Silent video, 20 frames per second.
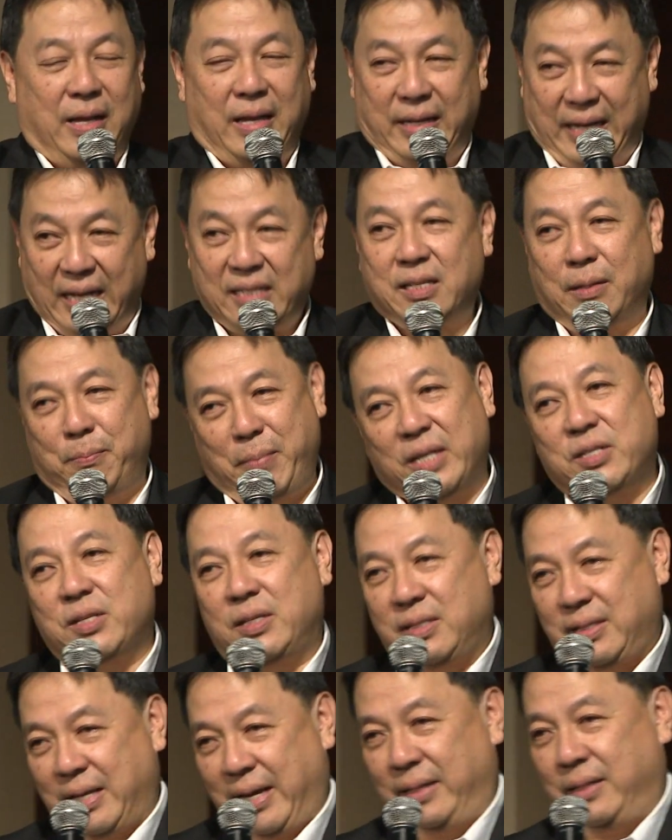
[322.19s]
That's the
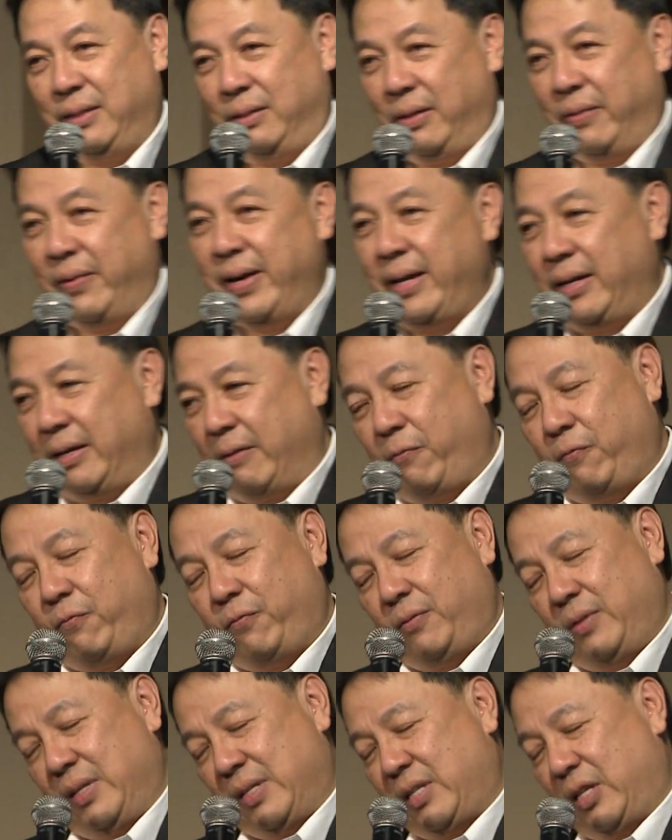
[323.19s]
message title, all right?
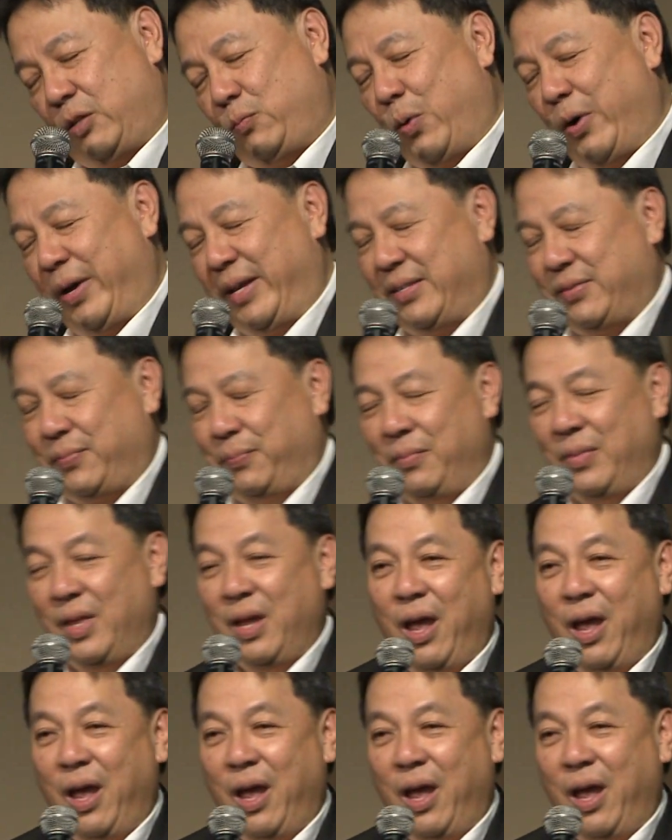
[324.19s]
The 6 points.